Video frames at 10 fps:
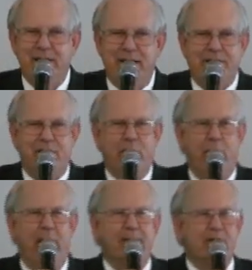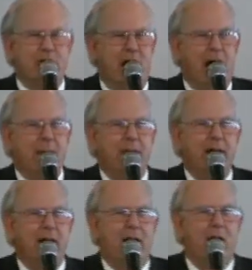Now, if you don't have a job
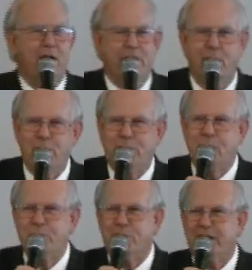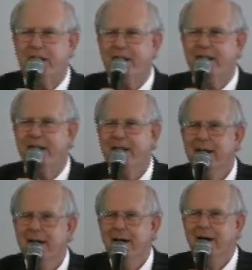or your own Social Security
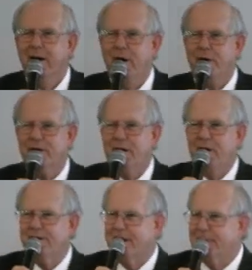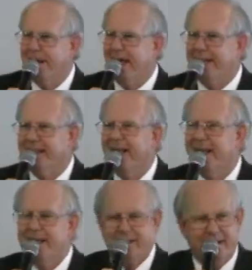or, or something like that,
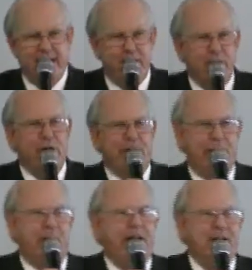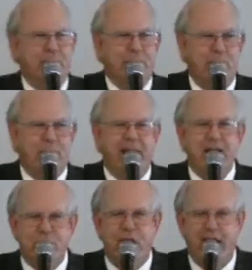say you're going to get a raise on your
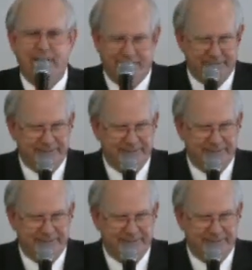paycheck.